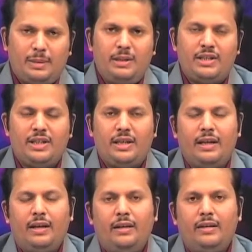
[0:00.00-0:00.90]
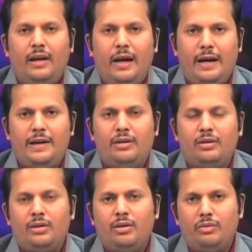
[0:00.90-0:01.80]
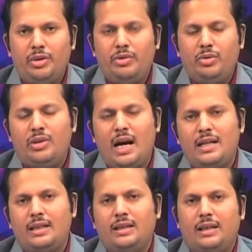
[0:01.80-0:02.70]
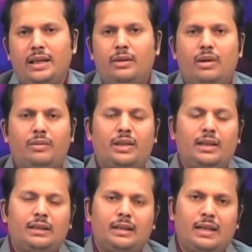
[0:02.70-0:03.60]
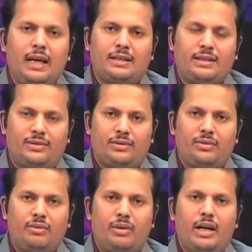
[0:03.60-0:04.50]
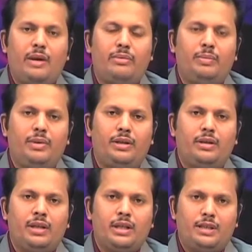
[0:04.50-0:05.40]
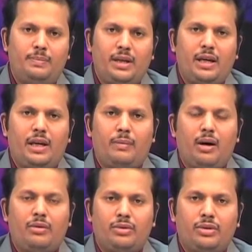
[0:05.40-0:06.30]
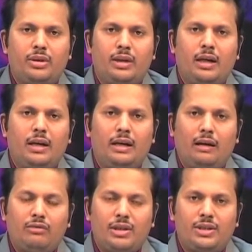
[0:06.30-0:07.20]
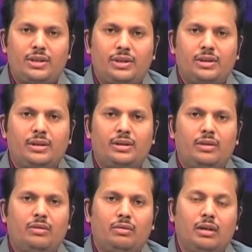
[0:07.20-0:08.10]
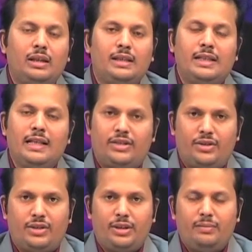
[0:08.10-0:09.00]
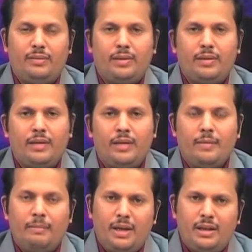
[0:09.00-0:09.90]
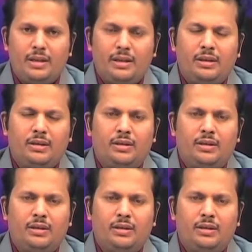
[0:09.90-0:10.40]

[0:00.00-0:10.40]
explicitly and we will do that in one of the classes when I would be speaking about language world relationship. But,